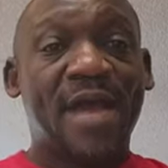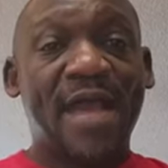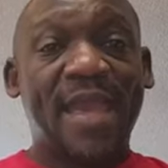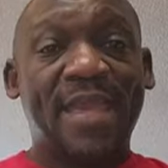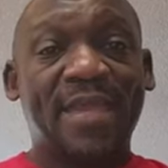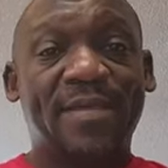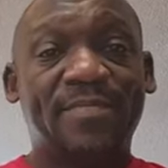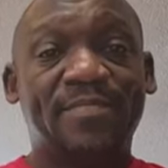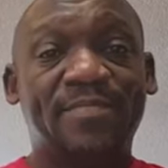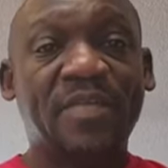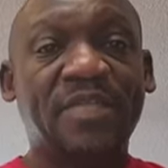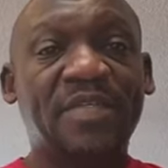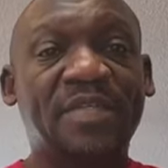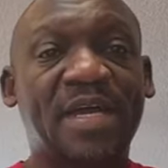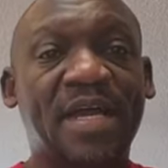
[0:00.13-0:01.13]
Hi,
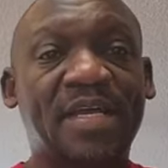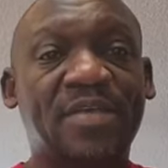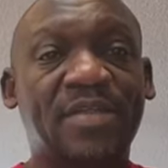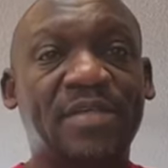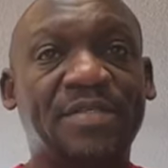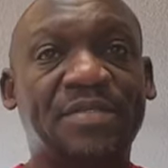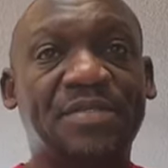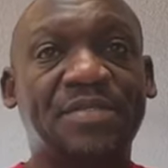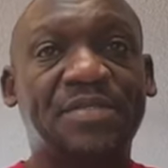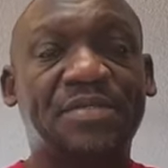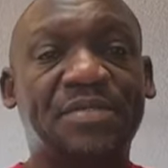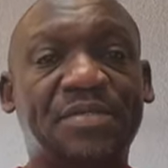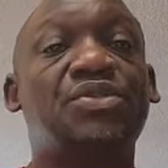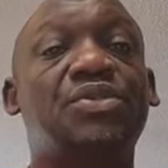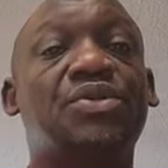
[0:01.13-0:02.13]
this is
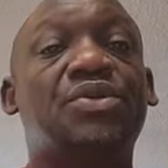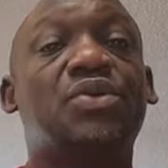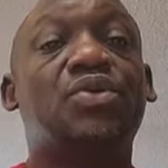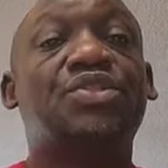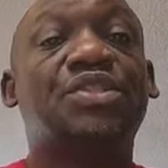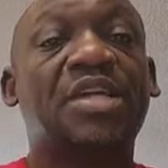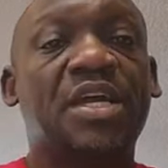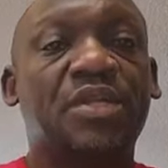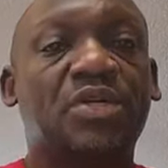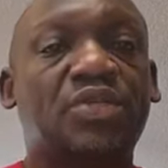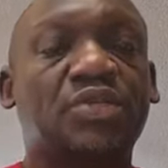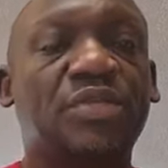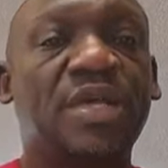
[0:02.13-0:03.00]
Hercules, OTIENO.